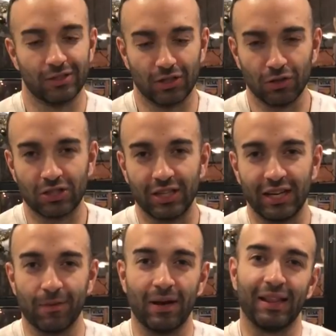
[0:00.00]
So I was
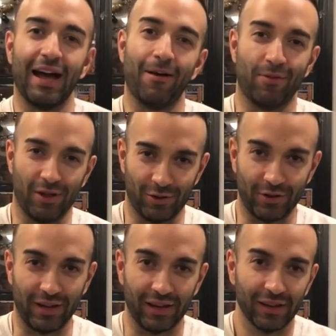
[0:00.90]
sitting in my lab the other
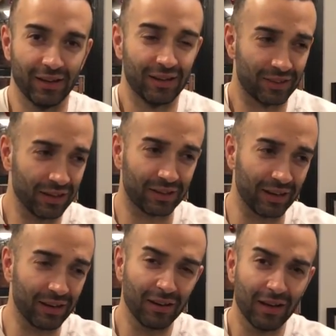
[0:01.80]
day
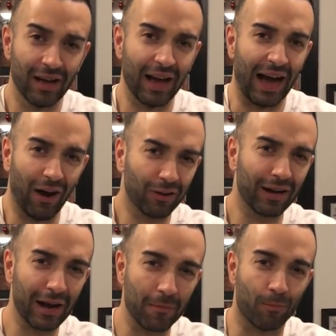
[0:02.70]
thinking, how
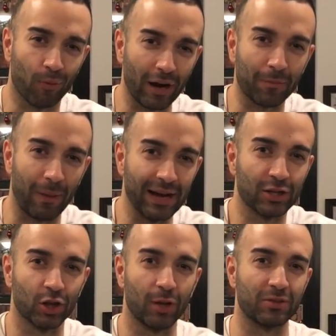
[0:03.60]
can I break
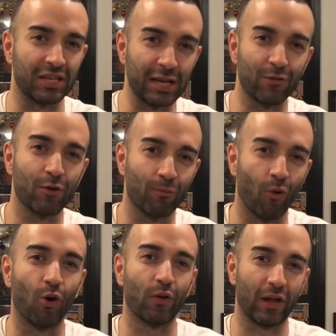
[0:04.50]
pendulums even
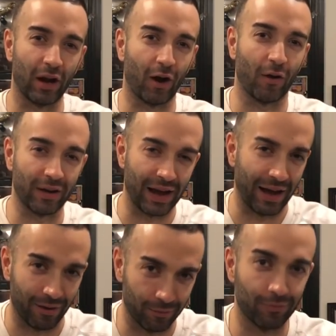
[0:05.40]
more than I already
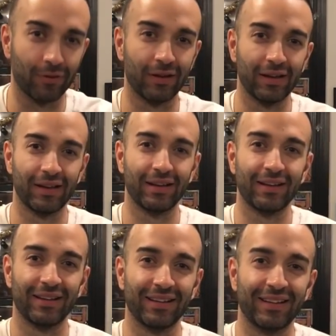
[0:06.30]
have? Ben
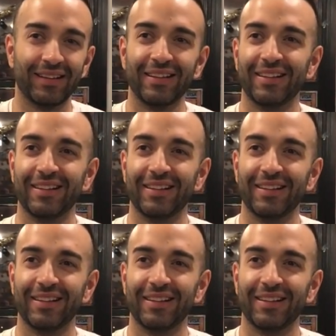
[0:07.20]
Electrumite.